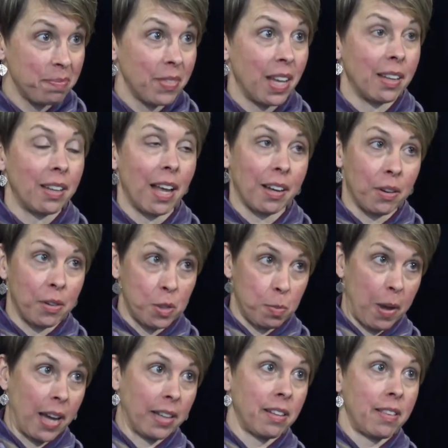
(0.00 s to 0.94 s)
and that goes
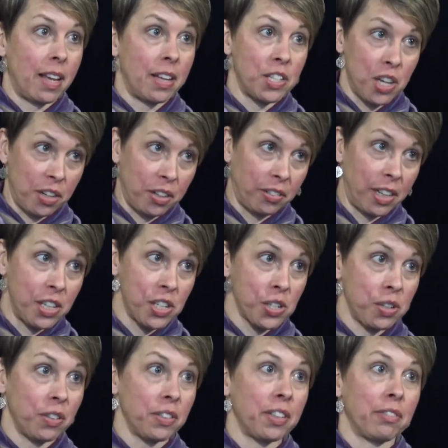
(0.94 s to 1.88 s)
back to that
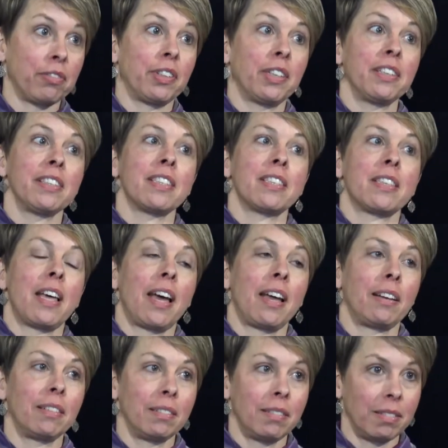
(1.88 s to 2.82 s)
generational difference
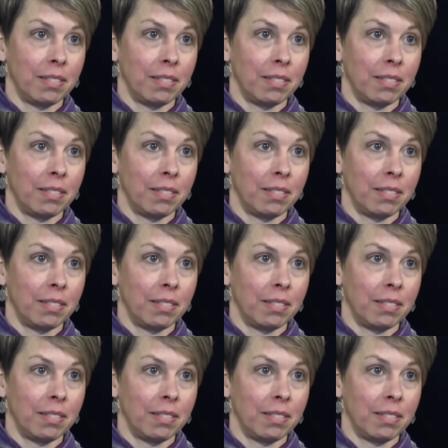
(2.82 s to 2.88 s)
that